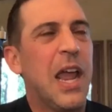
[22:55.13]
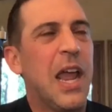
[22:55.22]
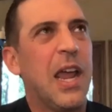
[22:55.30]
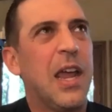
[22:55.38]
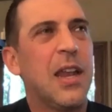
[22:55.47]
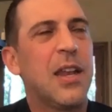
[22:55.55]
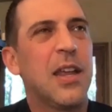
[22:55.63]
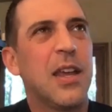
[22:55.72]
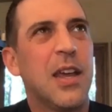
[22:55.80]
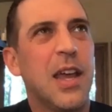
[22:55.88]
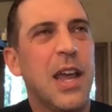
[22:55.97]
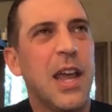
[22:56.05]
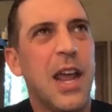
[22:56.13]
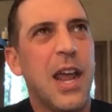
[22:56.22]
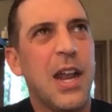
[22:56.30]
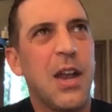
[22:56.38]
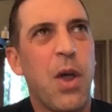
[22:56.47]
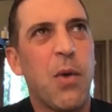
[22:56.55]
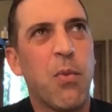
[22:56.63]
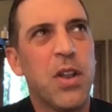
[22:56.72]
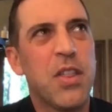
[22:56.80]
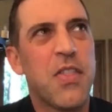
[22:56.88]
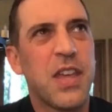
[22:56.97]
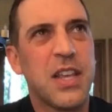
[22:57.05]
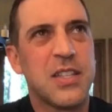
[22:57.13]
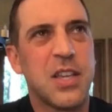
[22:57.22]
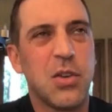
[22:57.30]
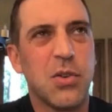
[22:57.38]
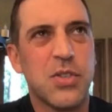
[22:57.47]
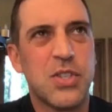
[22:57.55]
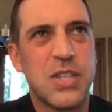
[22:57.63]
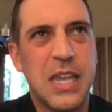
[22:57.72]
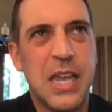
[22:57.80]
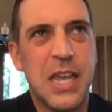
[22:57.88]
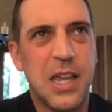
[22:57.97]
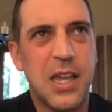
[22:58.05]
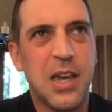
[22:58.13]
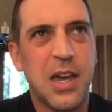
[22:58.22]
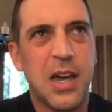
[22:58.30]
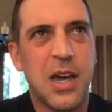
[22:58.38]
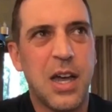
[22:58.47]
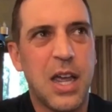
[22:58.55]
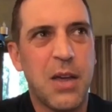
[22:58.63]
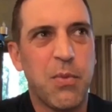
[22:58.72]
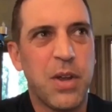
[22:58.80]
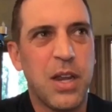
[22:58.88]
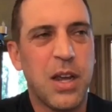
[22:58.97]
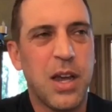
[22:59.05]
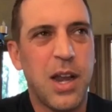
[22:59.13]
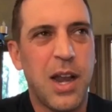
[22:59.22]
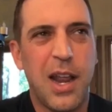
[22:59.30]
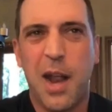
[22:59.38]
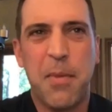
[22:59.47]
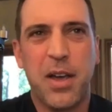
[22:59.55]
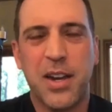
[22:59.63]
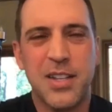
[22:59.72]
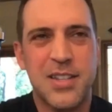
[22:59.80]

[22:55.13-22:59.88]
And one of the things that you'll see, and I'm not going to